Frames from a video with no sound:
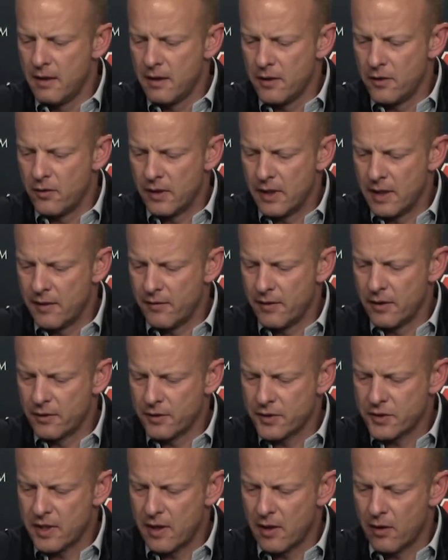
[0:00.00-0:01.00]
You're giving
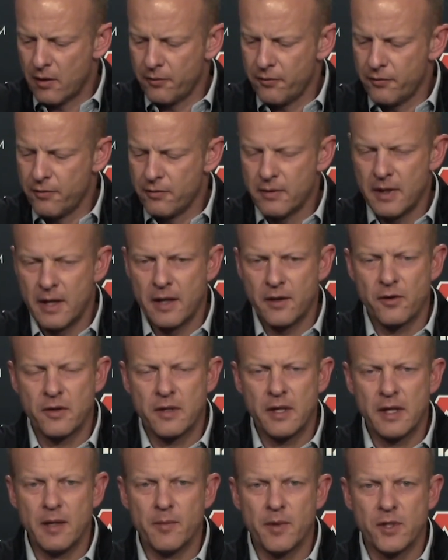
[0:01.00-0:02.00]
yourself and your
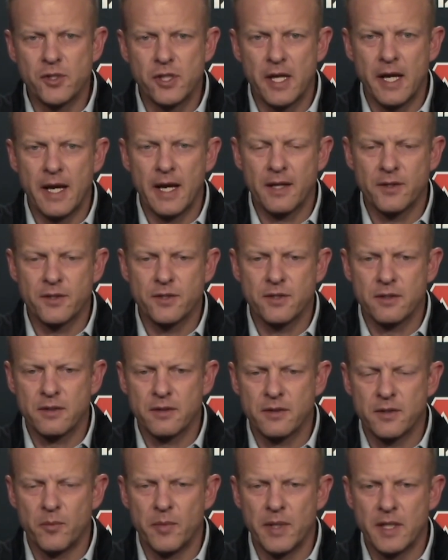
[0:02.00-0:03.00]
team a chance
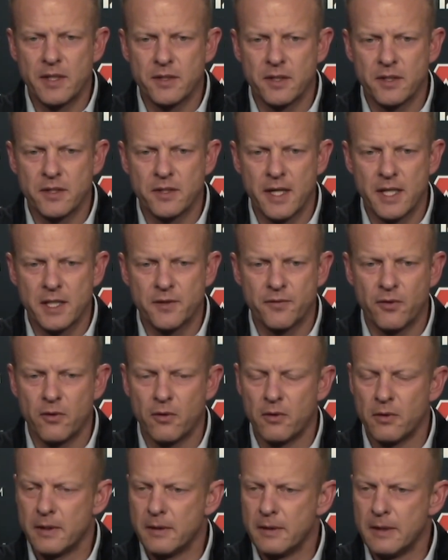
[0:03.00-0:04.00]
to be
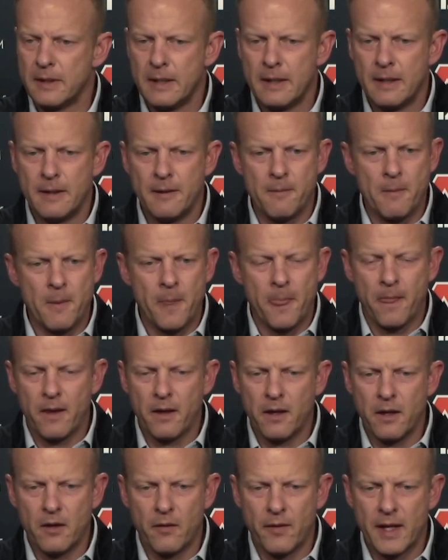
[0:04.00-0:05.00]
successful. And,
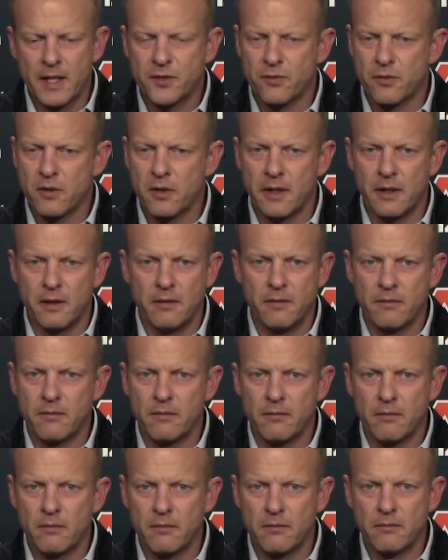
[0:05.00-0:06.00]
you know, that's really
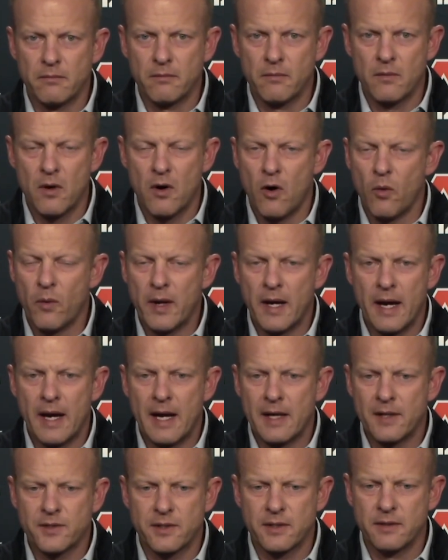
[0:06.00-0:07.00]
all we
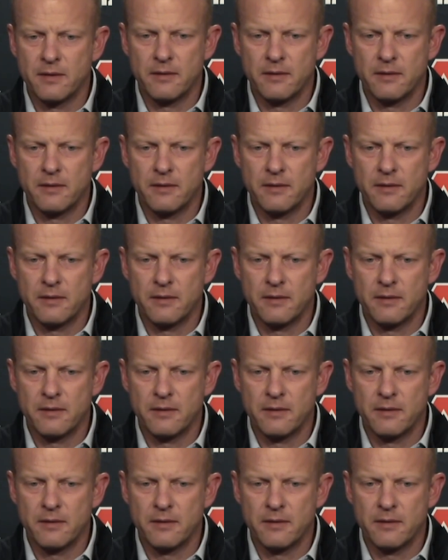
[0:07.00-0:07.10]
ask.